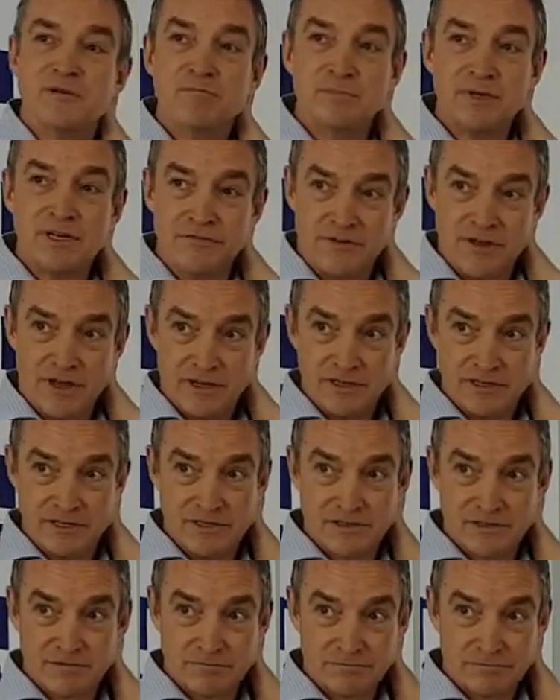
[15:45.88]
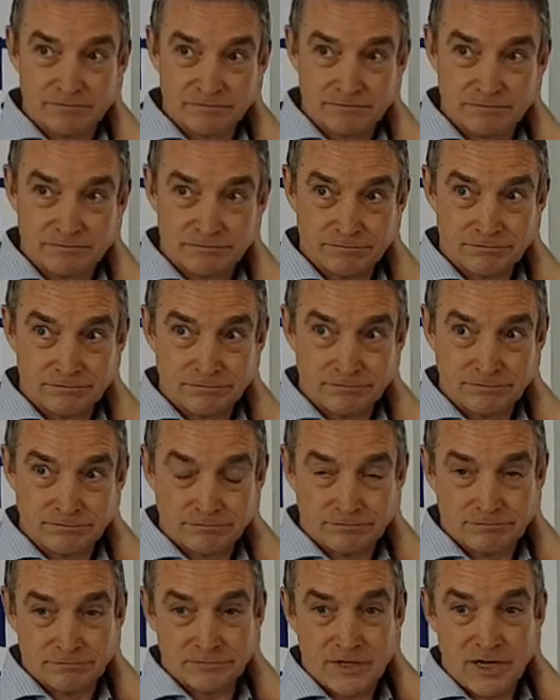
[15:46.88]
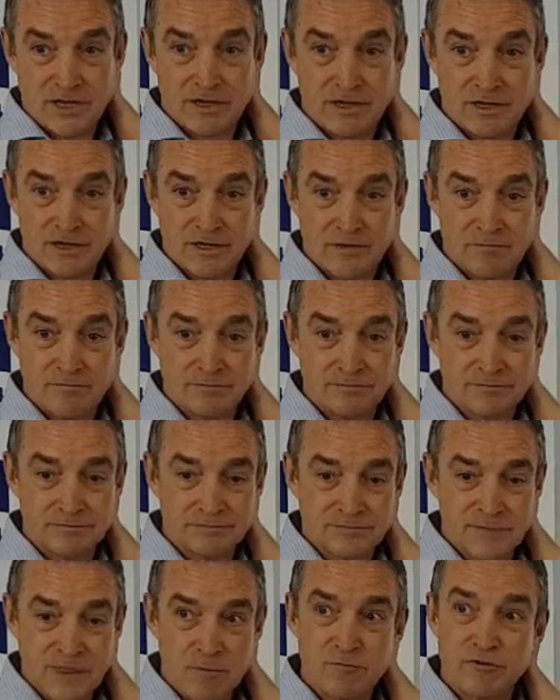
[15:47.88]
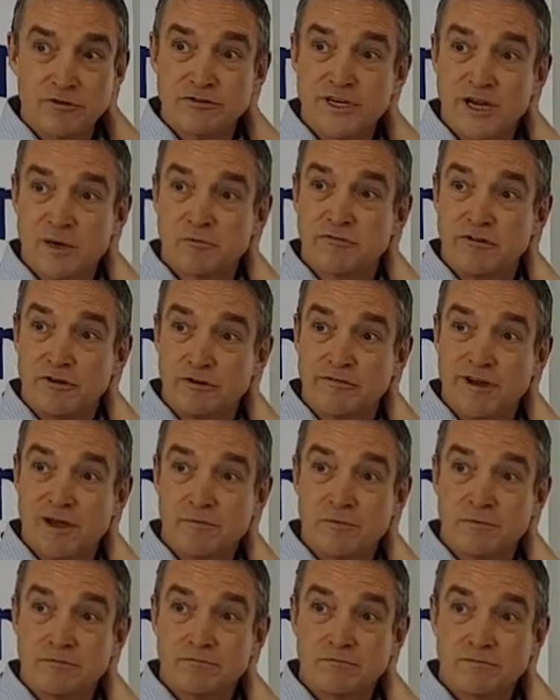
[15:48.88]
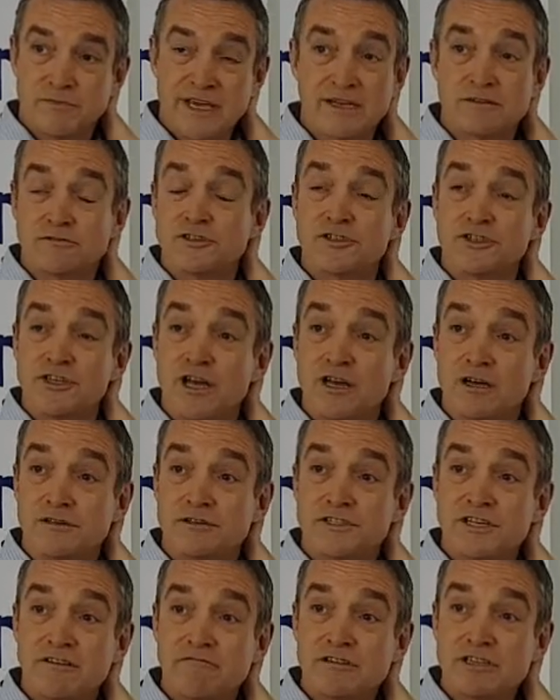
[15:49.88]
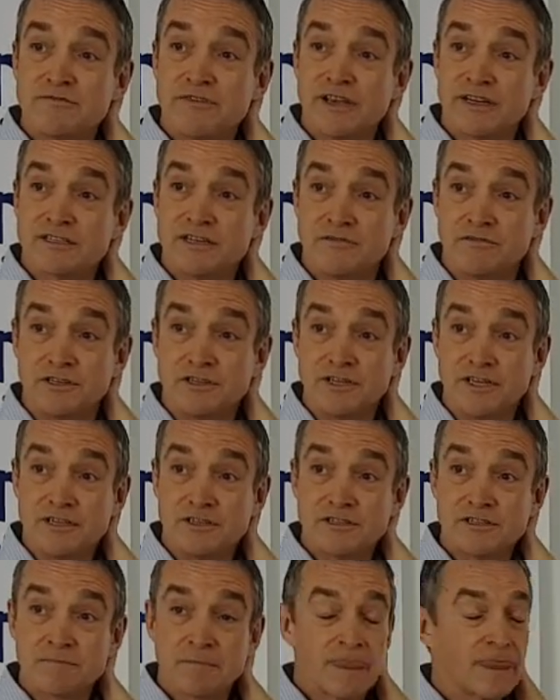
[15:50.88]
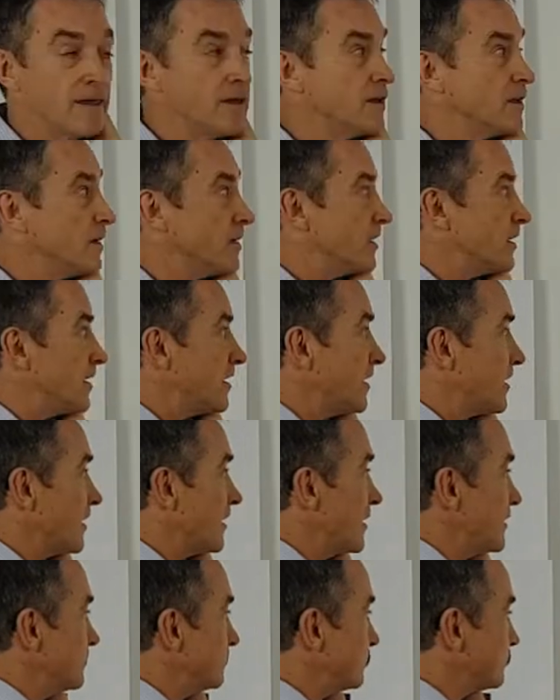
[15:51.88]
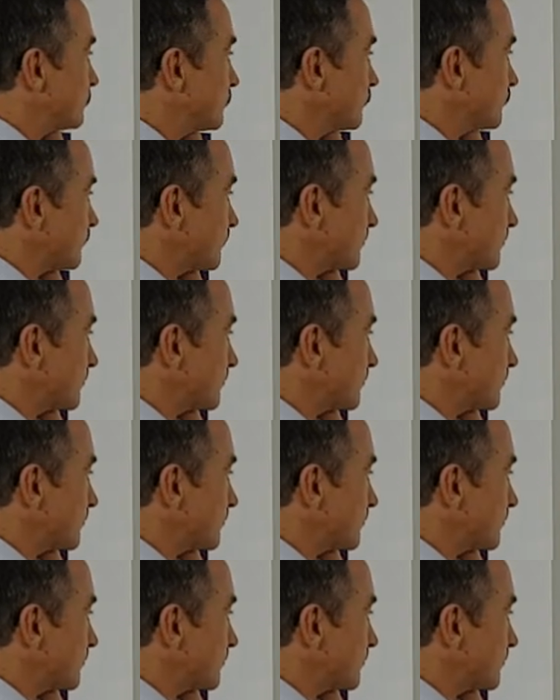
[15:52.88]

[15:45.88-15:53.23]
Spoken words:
simplified project program, Gantt chart, series of activities. And